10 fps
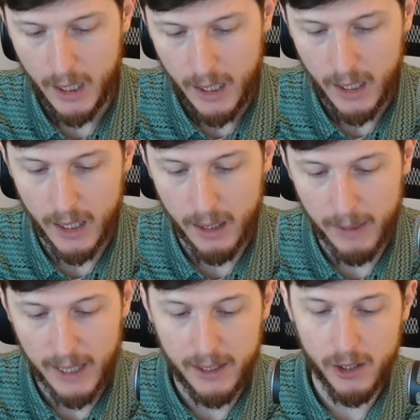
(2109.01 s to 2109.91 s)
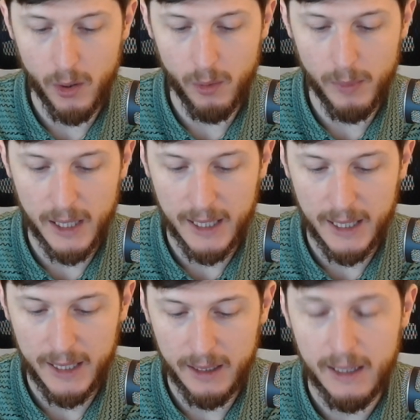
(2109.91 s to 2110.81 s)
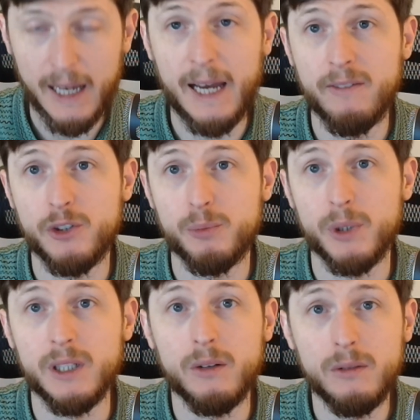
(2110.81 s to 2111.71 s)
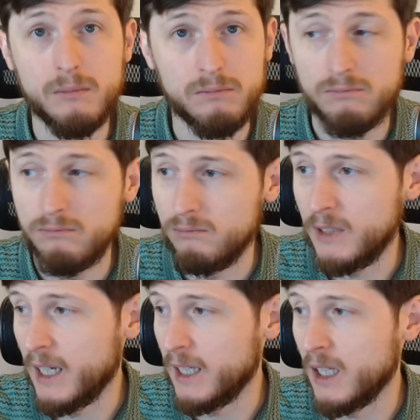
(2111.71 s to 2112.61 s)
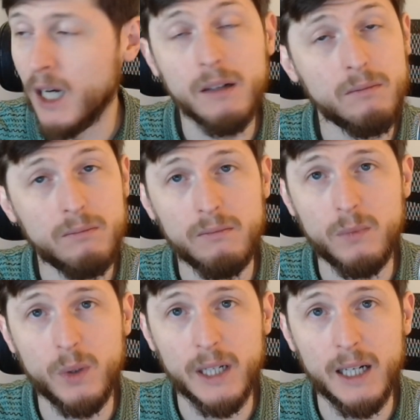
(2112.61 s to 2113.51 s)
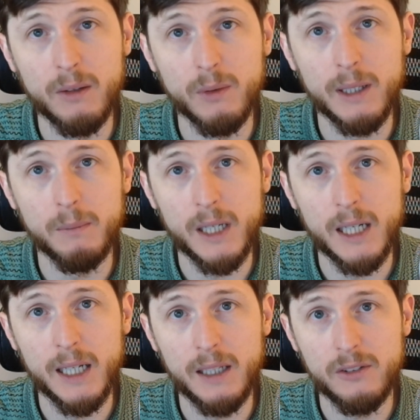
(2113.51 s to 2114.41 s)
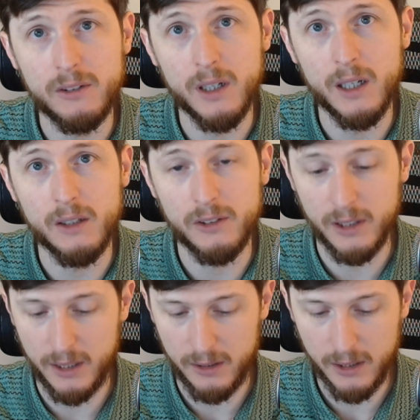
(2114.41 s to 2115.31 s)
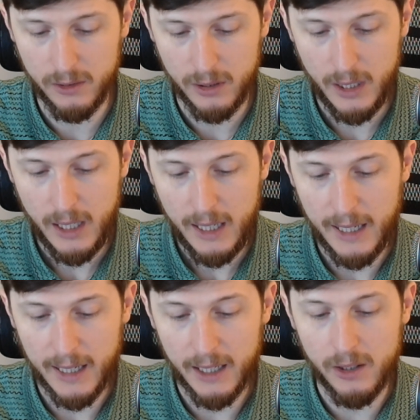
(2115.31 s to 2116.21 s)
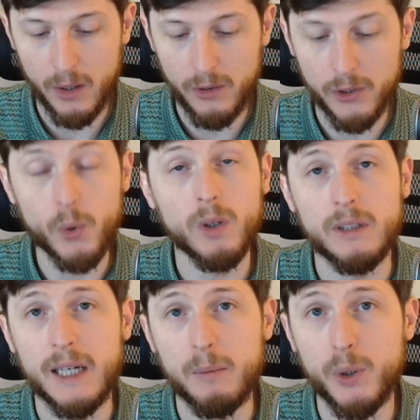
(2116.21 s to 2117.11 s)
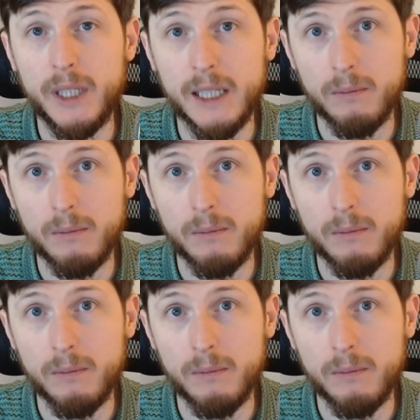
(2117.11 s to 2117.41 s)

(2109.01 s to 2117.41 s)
I know my average preload that I got when I ran my statistics, and I know the torque that I put in.